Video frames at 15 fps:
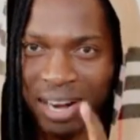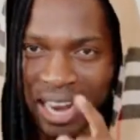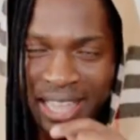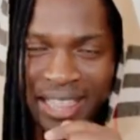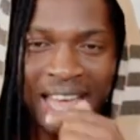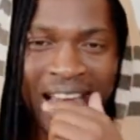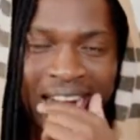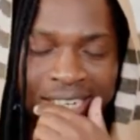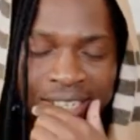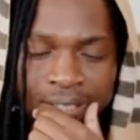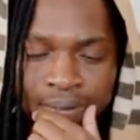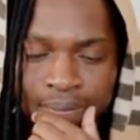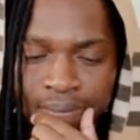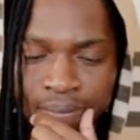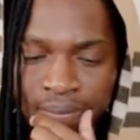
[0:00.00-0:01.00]
like that.
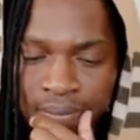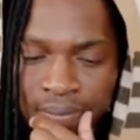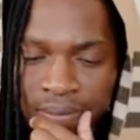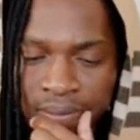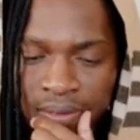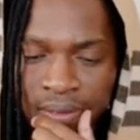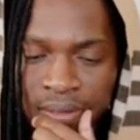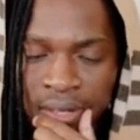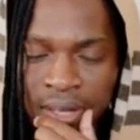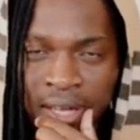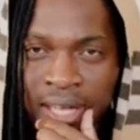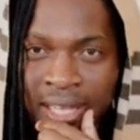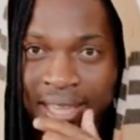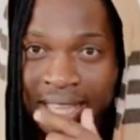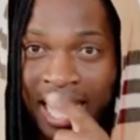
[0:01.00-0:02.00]

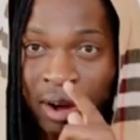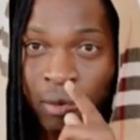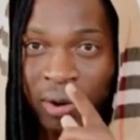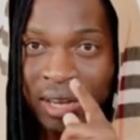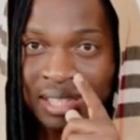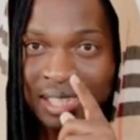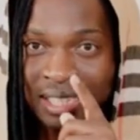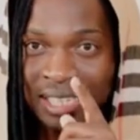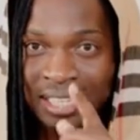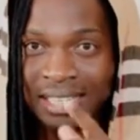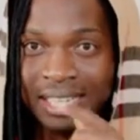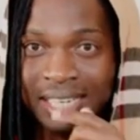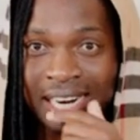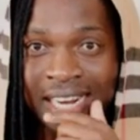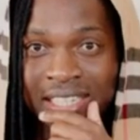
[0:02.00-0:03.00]
That was a
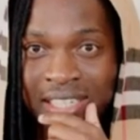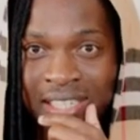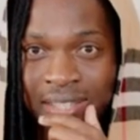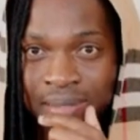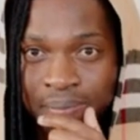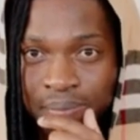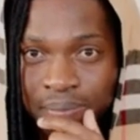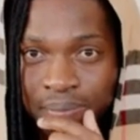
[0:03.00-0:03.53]
disgrace.